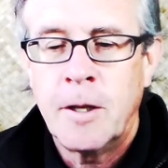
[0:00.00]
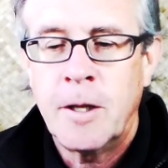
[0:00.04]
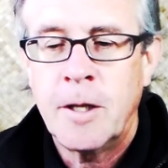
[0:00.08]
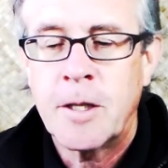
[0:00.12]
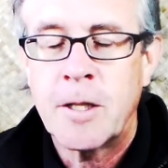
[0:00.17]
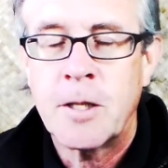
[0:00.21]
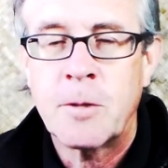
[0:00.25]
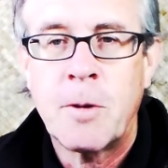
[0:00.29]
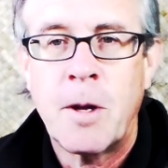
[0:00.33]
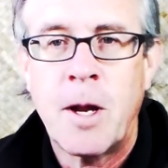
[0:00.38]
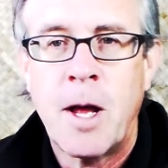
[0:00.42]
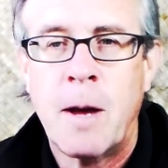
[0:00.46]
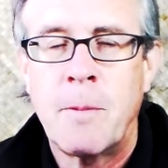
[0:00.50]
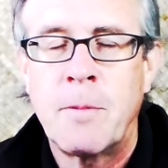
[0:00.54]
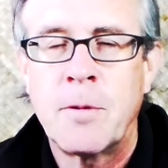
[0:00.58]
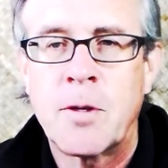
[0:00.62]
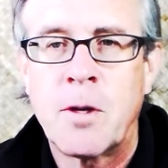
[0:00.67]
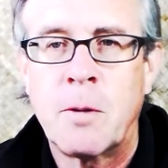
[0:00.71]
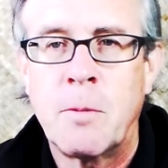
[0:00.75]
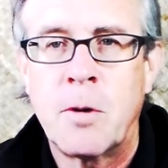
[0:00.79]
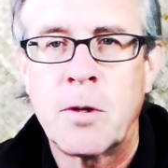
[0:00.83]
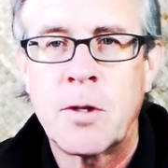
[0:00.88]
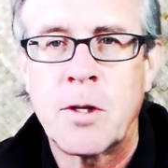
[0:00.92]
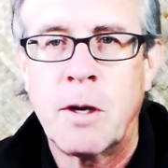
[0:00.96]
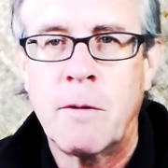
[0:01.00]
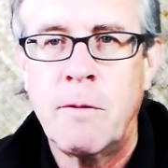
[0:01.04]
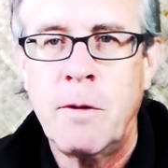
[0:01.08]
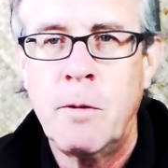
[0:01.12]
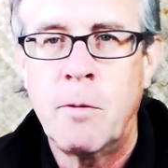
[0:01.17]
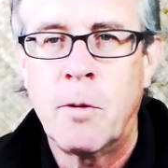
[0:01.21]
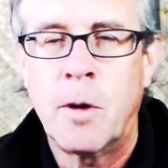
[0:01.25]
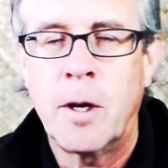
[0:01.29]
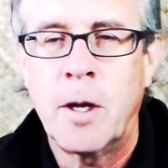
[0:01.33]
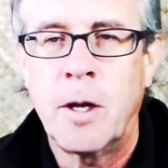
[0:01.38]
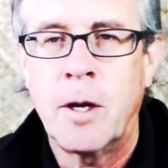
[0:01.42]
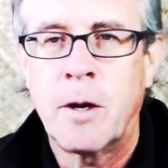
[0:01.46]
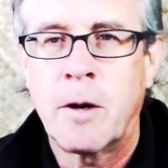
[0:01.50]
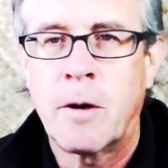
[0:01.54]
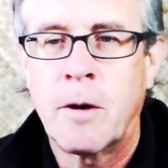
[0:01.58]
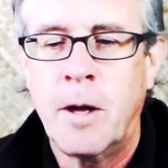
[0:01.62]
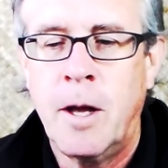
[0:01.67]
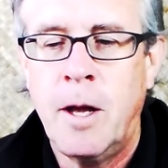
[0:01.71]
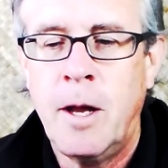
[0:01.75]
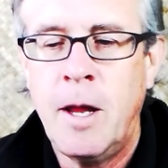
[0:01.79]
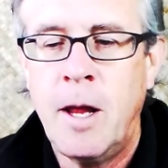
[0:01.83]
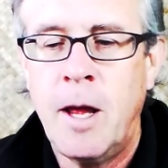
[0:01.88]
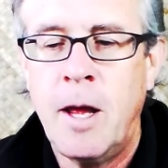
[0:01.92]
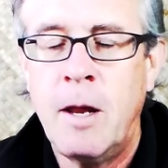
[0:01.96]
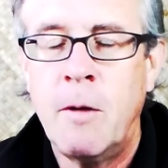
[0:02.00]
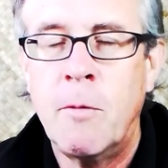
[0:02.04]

This is what happens to almost everyone here.